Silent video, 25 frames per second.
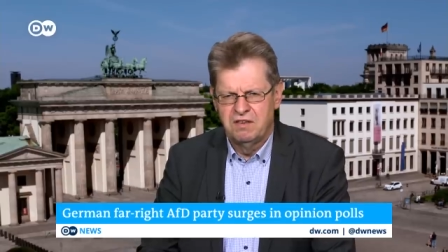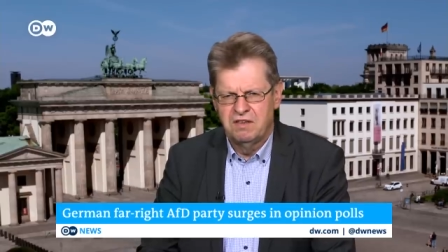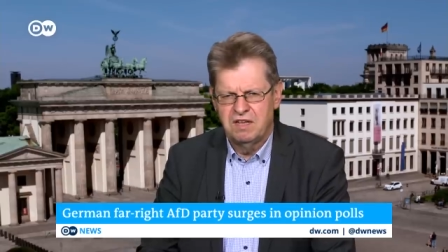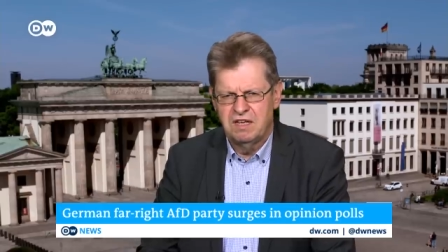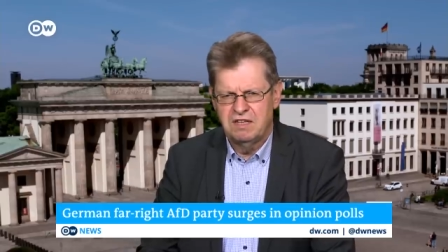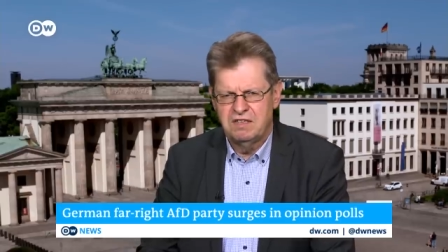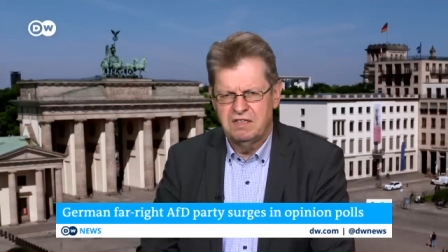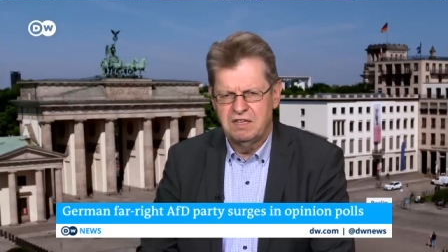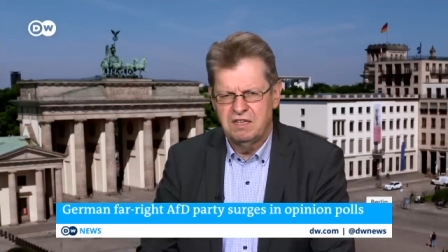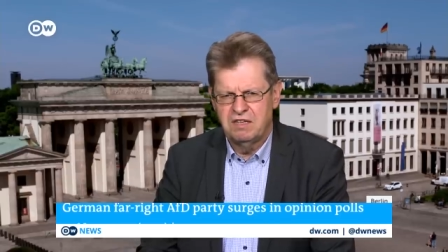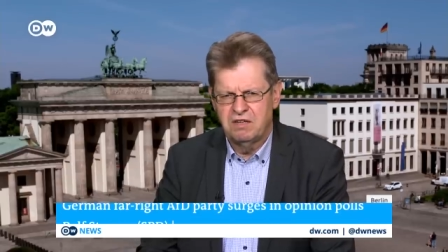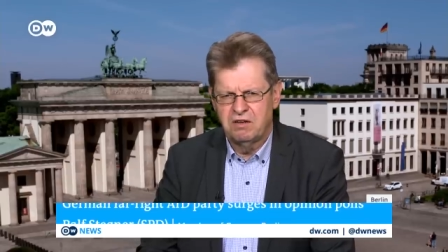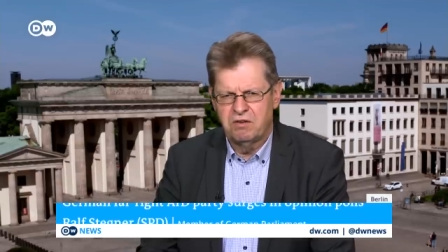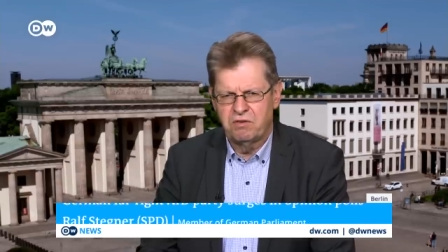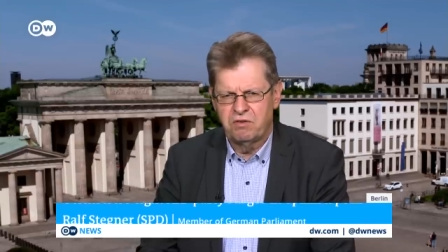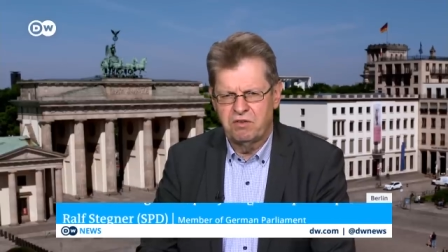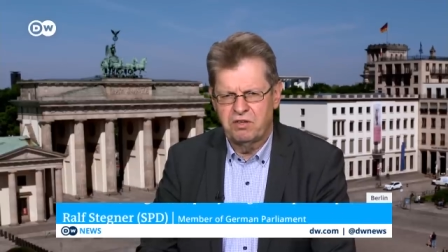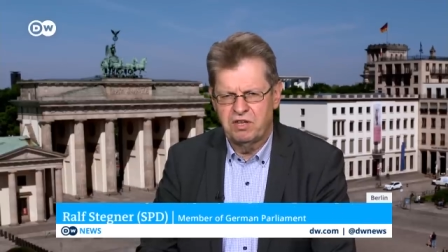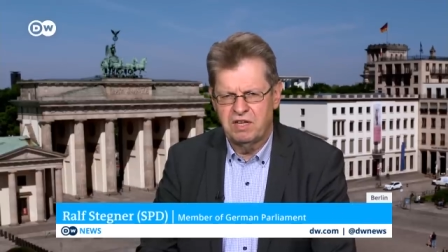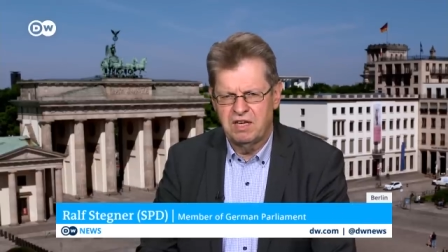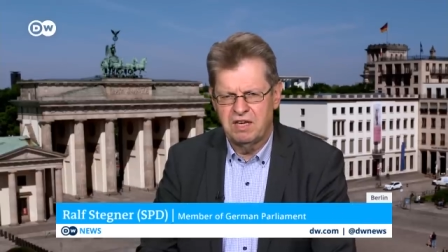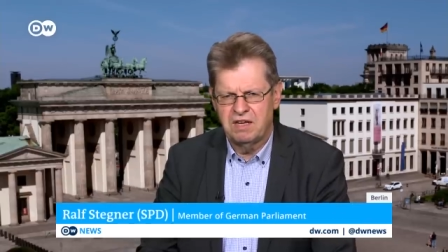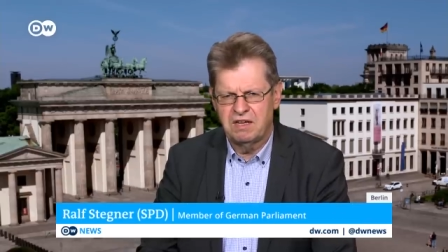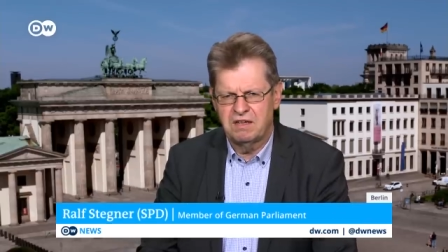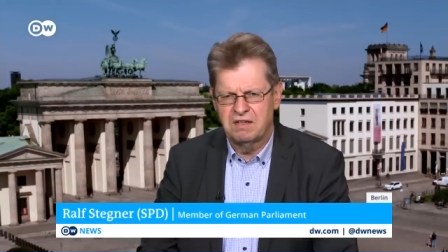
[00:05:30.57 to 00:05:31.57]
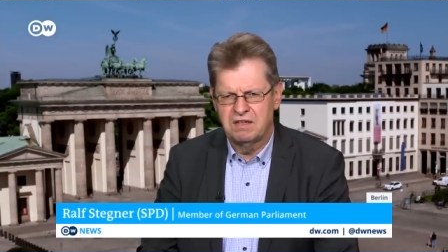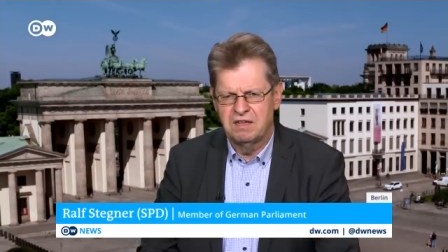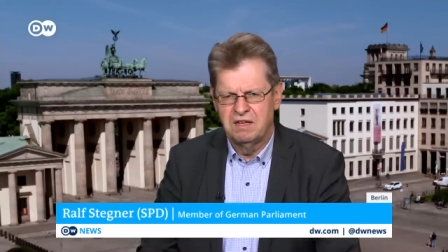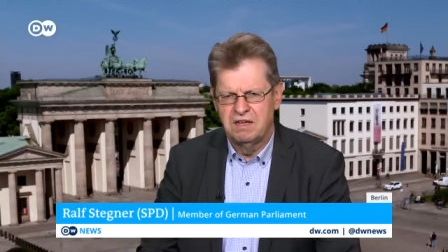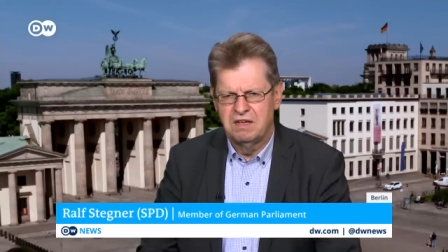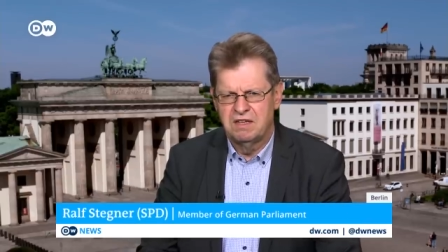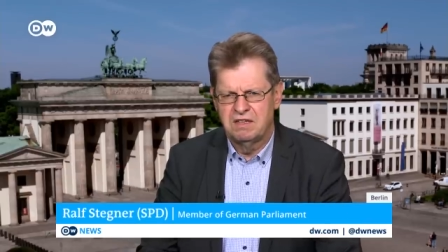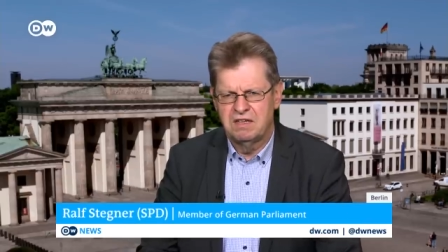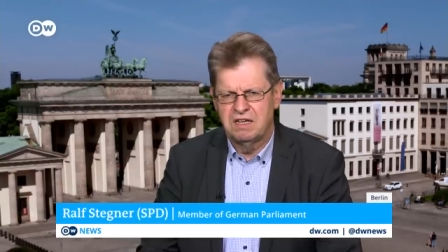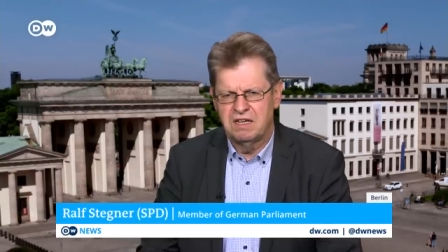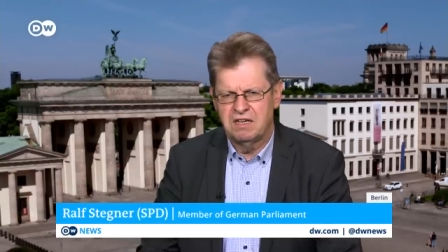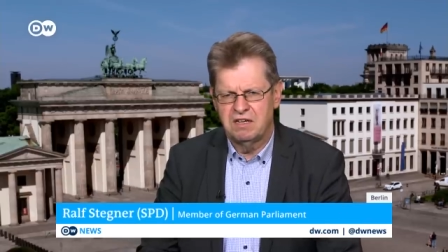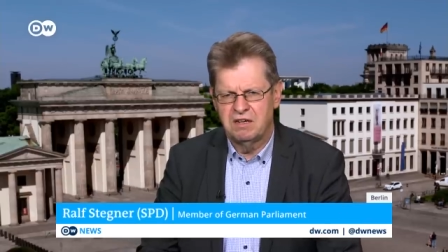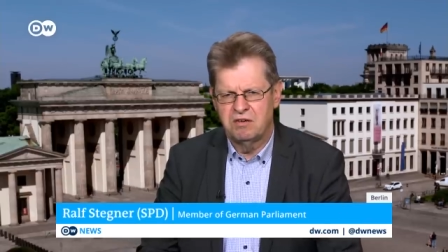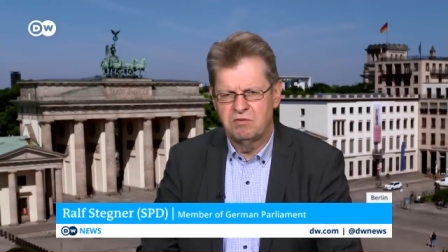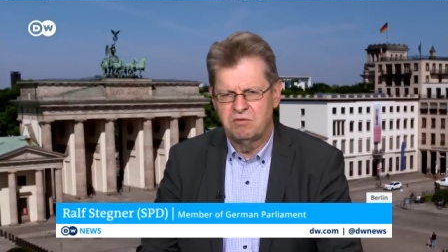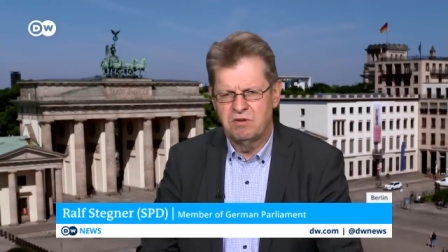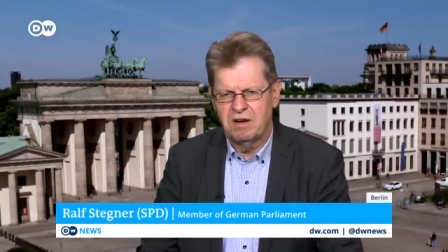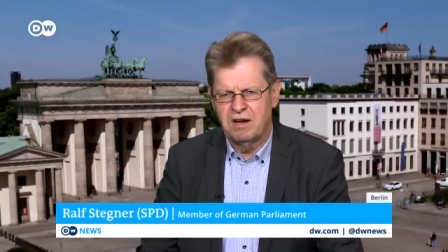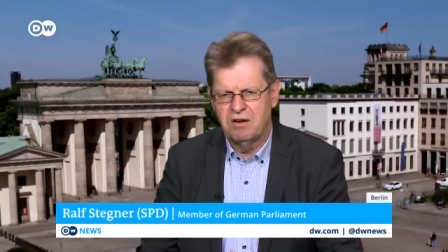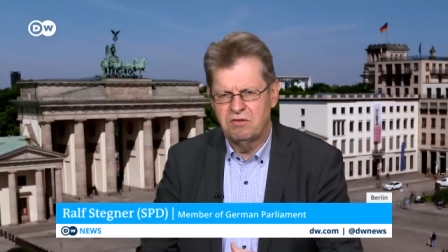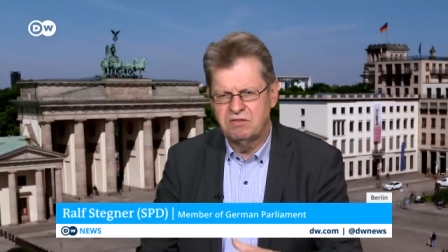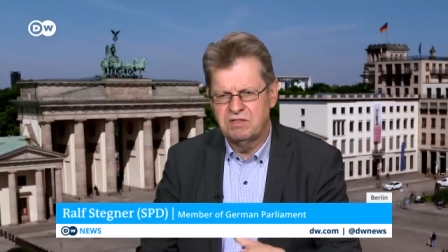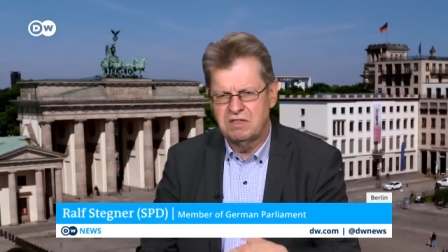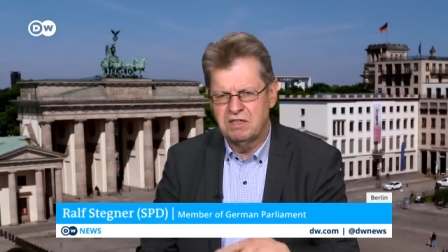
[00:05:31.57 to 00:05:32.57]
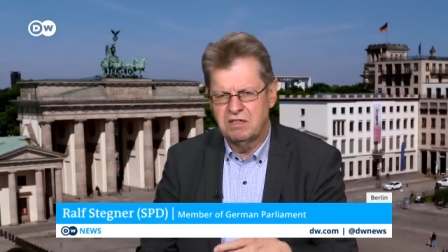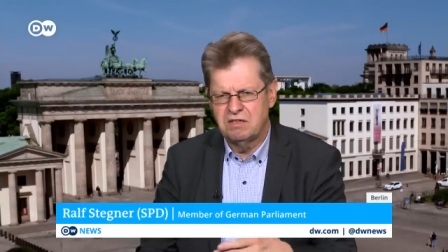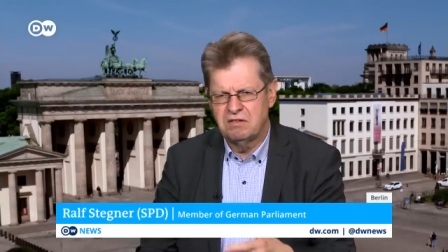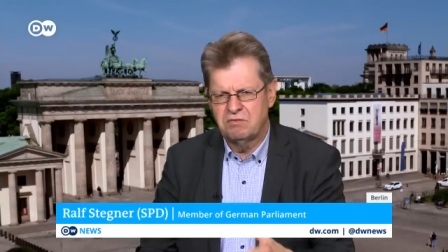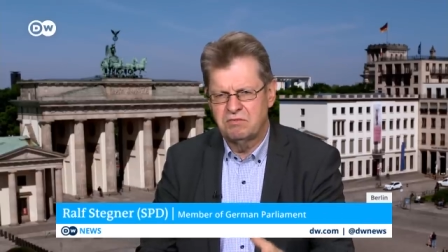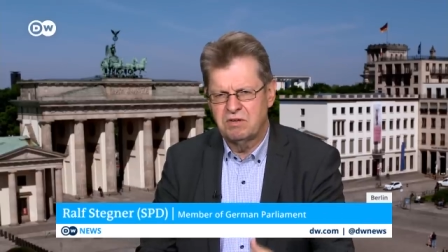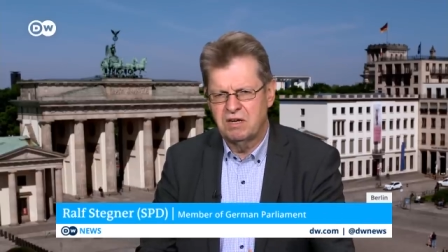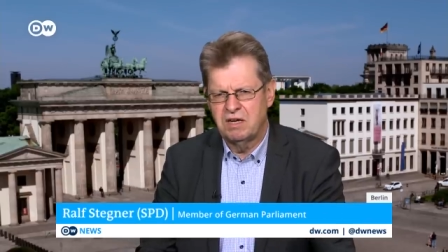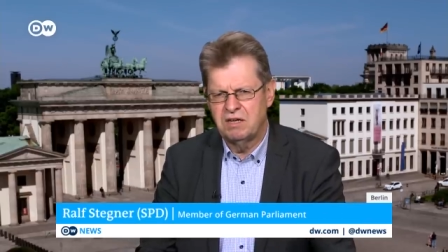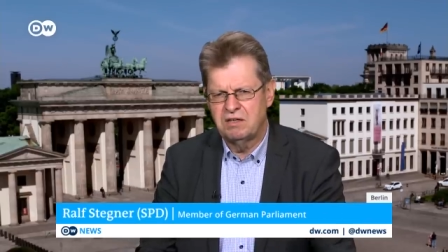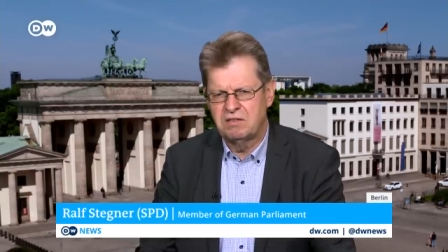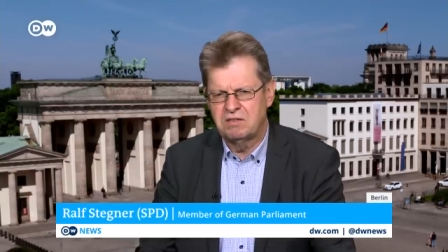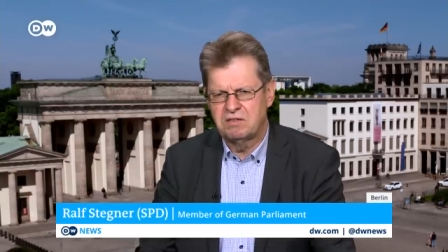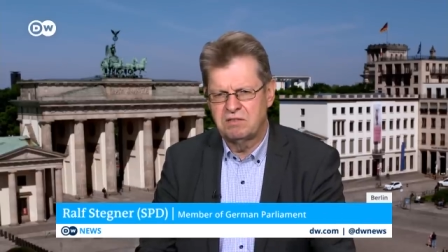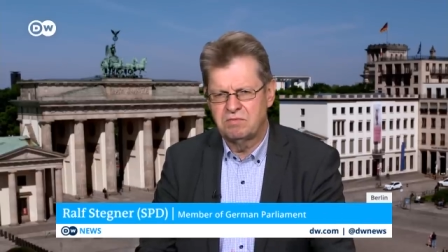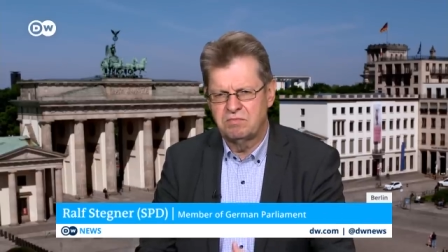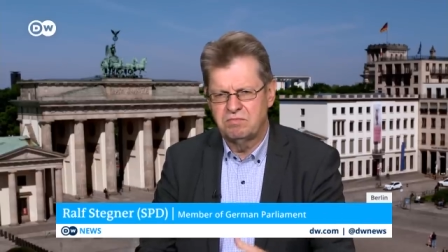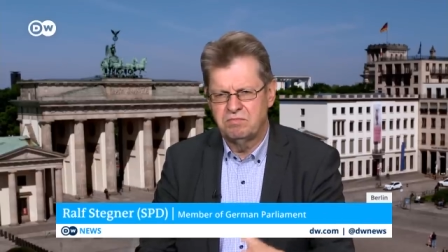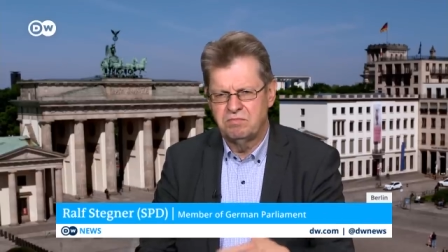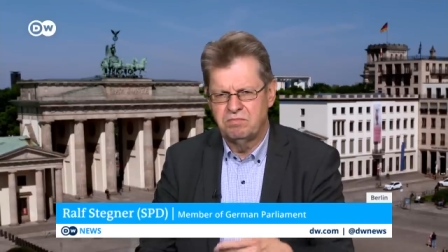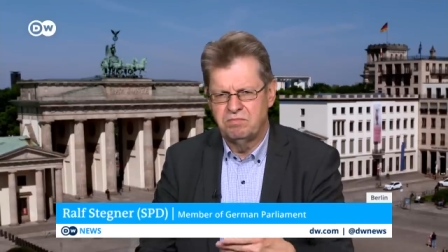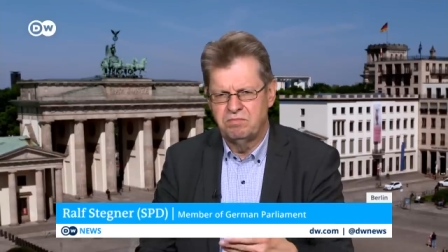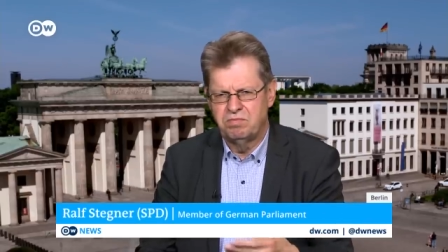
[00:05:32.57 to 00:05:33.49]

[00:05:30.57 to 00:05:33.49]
that they don't think that arousing right